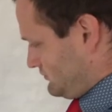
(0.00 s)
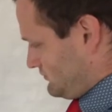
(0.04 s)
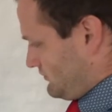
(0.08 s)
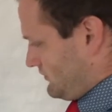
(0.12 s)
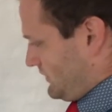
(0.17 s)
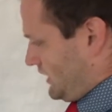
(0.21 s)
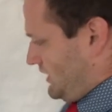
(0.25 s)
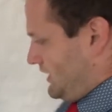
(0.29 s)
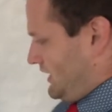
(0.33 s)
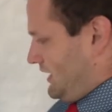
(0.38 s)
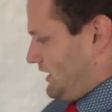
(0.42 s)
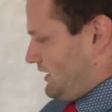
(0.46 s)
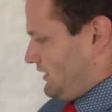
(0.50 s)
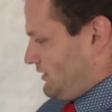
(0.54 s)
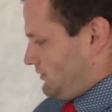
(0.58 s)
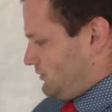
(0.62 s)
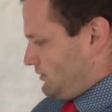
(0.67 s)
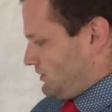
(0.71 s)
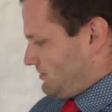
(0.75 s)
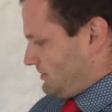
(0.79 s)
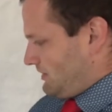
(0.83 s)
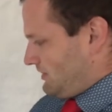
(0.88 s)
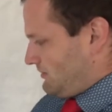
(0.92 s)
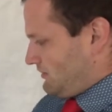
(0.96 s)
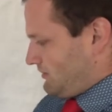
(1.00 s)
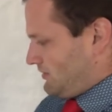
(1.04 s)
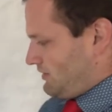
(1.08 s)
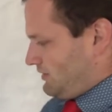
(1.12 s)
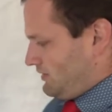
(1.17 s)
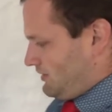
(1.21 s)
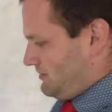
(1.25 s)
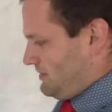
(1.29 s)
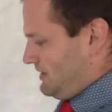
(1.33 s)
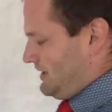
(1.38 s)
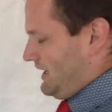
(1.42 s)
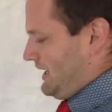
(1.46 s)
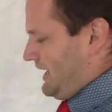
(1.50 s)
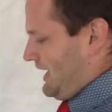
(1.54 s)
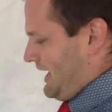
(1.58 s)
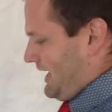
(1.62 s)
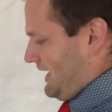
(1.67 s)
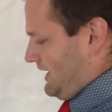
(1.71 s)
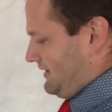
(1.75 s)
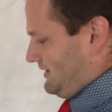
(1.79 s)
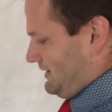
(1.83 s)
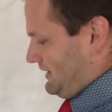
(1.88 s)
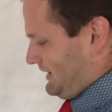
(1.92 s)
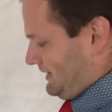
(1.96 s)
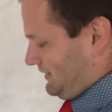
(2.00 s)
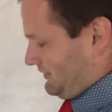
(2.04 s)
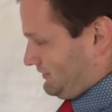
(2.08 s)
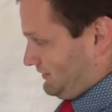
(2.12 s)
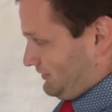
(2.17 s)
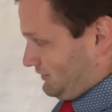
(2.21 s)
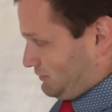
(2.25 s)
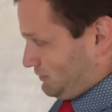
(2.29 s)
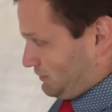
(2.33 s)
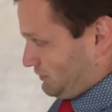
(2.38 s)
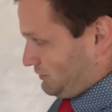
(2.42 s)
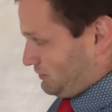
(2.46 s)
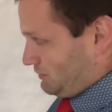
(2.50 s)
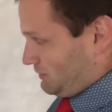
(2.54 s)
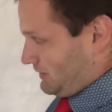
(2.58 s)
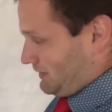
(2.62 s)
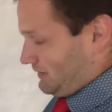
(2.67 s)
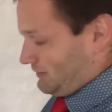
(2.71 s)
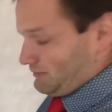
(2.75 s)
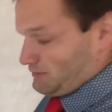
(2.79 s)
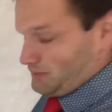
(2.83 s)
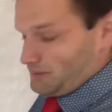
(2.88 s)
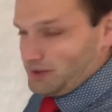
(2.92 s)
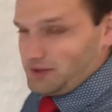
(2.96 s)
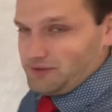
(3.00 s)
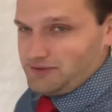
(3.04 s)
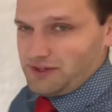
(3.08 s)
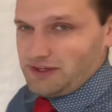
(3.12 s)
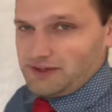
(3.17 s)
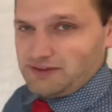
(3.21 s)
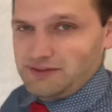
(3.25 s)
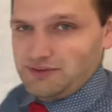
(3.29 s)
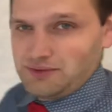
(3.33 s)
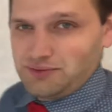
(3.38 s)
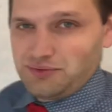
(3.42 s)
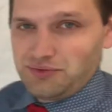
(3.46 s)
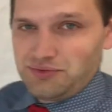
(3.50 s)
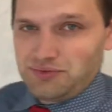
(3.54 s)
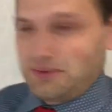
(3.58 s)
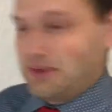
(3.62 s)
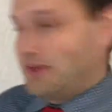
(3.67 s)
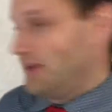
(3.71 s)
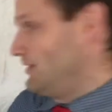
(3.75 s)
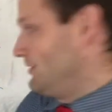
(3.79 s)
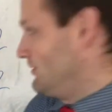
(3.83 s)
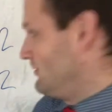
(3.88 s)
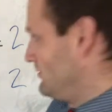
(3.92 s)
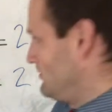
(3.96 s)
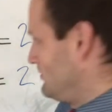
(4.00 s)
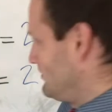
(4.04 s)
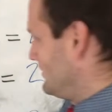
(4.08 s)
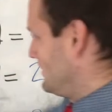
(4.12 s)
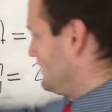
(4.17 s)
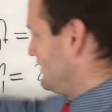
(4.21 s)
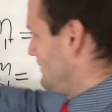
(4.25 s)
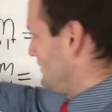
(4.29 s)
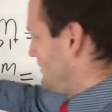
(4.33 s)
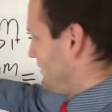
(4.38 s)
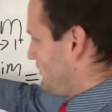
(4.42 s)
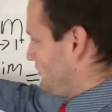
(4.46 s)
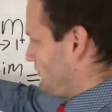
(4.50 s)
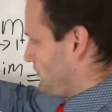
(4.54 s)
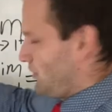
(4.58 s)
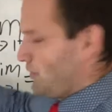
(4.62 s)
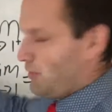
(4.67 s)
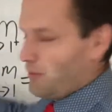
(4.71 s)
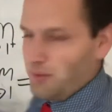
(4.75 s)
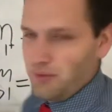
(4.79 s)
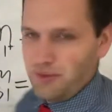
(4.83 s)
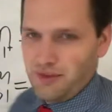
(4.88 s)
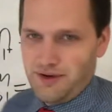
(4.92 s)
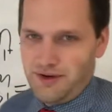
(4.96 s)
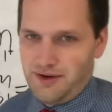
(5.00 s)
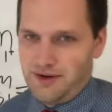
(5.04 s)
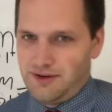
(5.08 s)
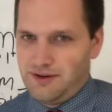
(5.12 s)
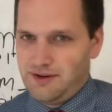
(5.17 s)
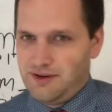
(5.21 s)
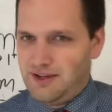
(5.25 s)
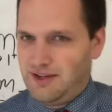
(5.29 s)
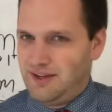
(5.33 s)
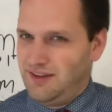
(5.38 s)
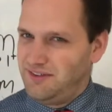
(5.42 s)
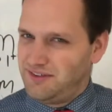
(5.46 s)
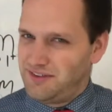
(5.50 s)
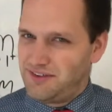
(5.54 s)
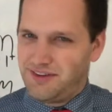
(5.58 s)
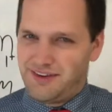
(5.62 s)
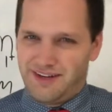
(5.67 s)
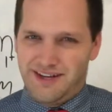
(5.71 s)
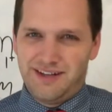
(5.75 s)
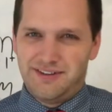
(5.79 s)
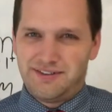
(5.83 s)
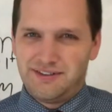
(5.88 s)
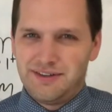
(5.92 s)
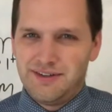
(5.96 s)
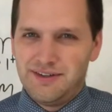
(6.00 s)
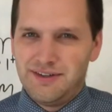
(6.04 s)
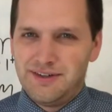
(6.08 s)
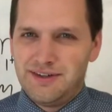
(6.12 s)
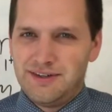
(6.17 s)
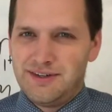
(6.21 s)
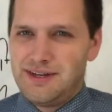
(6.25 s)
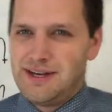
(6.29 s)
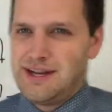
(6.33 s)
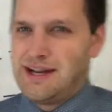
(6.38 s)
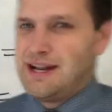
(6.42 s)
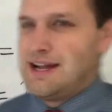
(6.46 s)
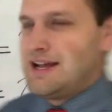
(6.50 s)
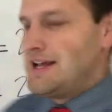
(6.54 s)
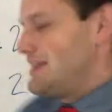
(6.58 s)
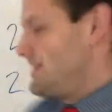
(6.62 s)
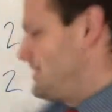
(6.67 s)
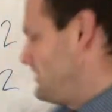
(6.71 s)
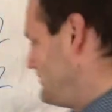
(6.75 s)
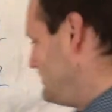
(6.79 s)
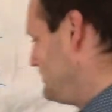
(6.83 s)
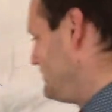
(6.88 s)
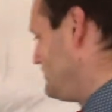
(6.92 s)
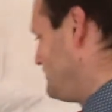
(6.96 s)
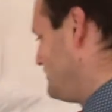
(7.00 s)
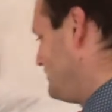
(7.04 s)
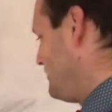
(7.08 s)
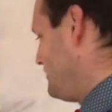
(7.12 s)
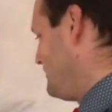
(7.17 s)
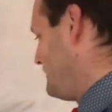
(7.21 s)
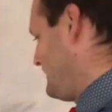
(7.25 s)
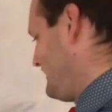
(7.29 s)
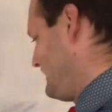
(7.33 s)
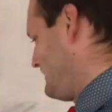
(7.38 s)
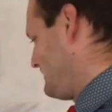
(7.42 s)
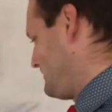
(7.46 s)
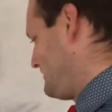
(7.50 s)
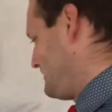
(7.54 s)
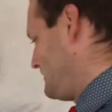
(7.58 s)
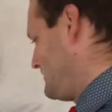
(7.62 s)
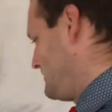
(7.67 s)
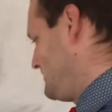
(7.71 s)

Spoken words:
Now, what about the limit at x equals 1? What is x equals 1? Well, there's a hole there. Is there an answer? There is no answer.